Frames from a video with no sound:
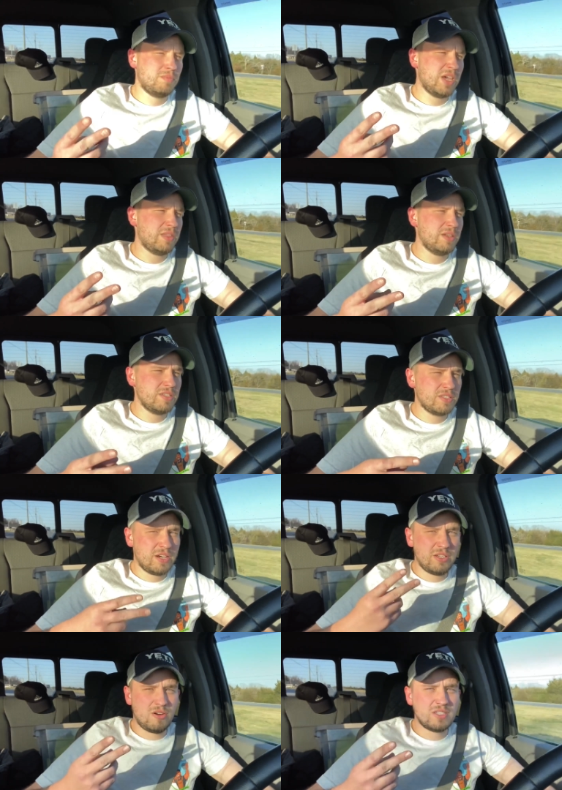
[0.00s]
method is
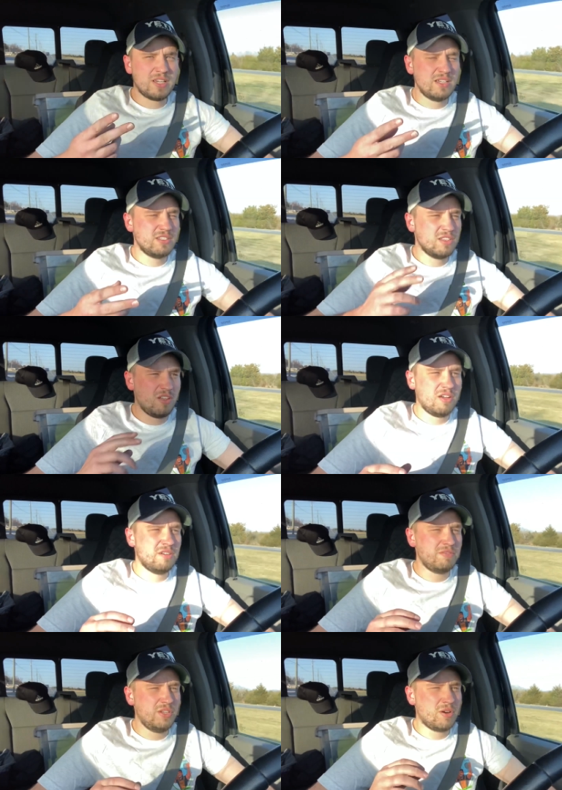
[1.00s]
uh, yard signs.
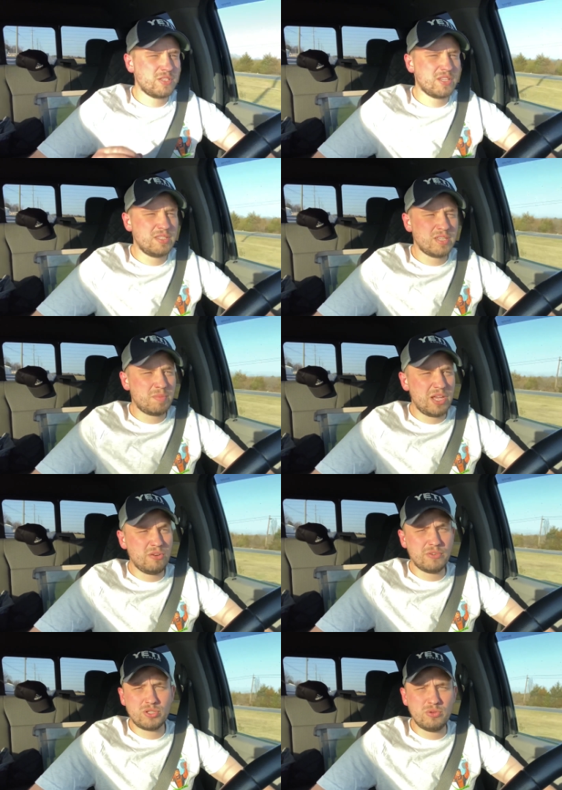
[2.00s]
Love yard signs. I made
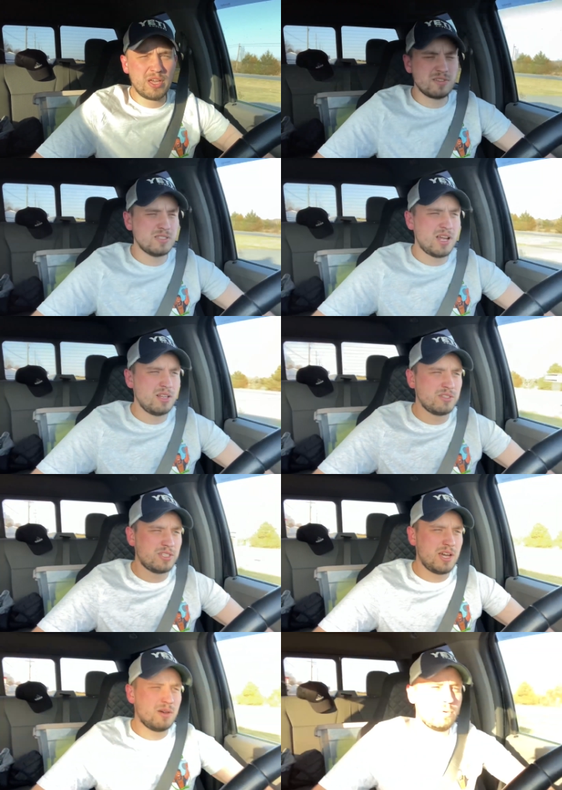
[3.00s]
over $2,000
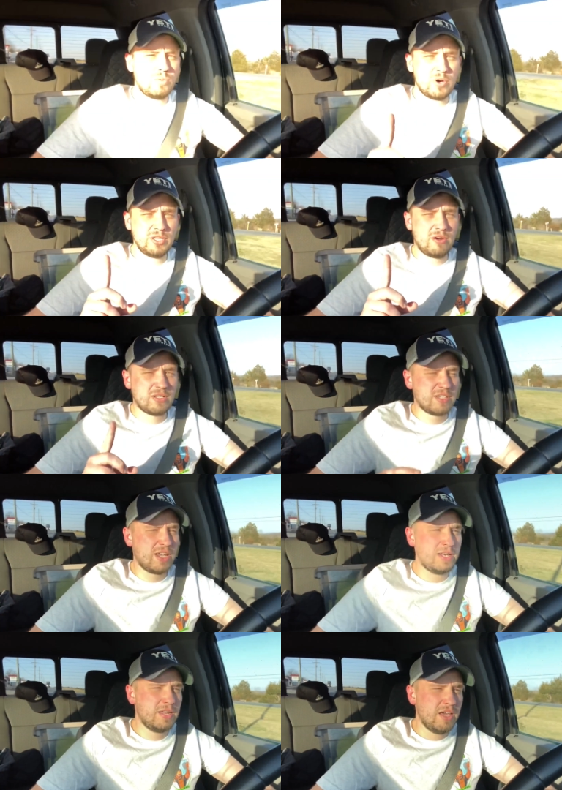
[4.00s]
now with one yard
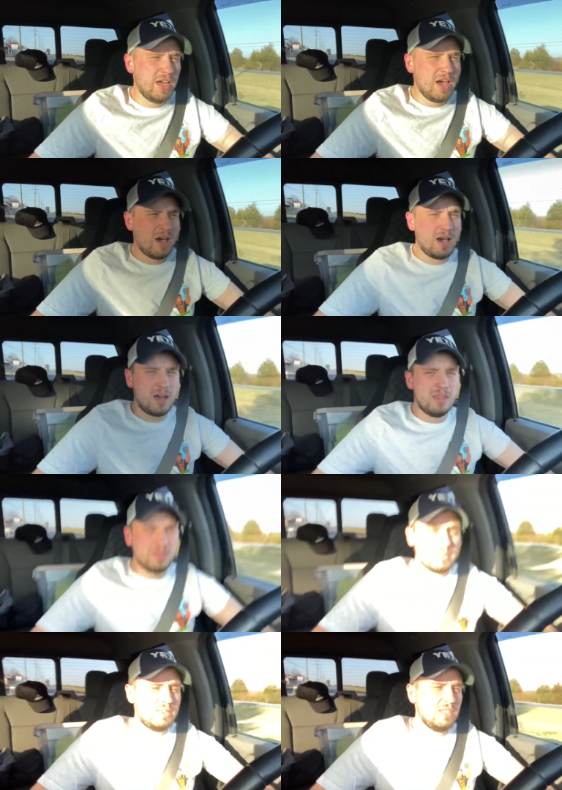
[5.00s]
sign. Uh,
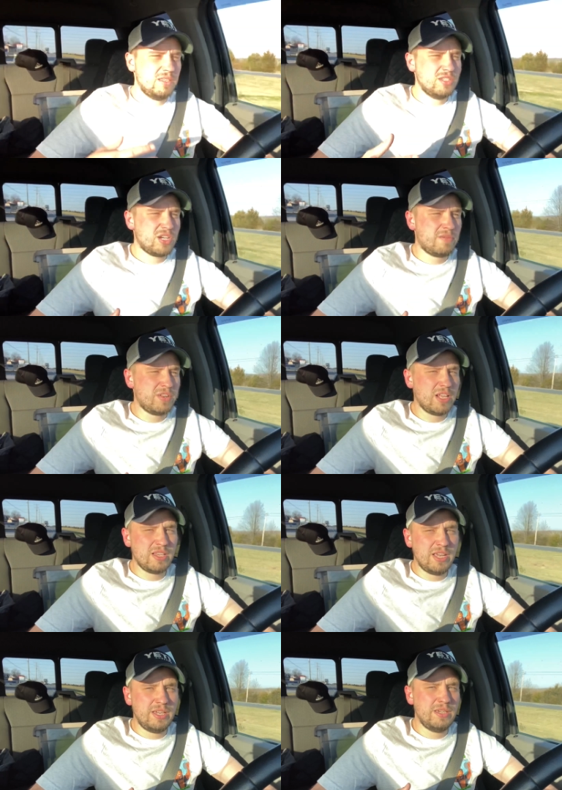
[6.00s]
did the job for that
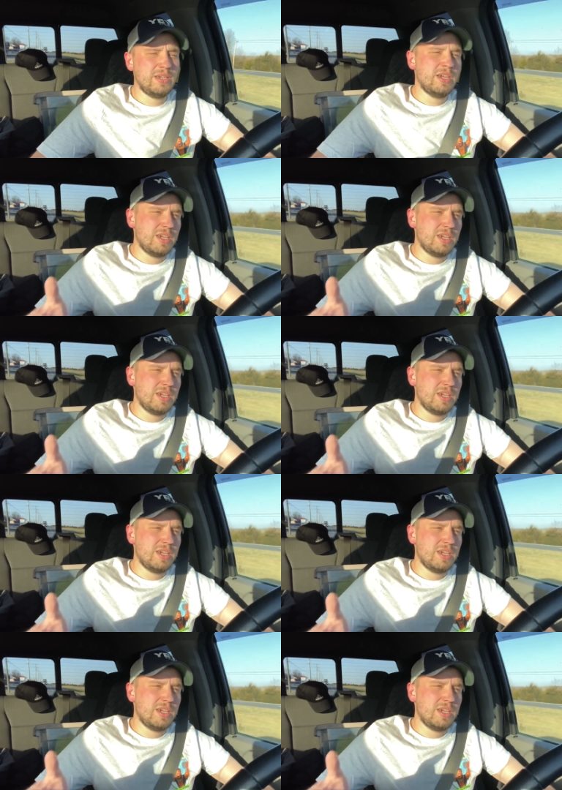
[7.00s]
lady.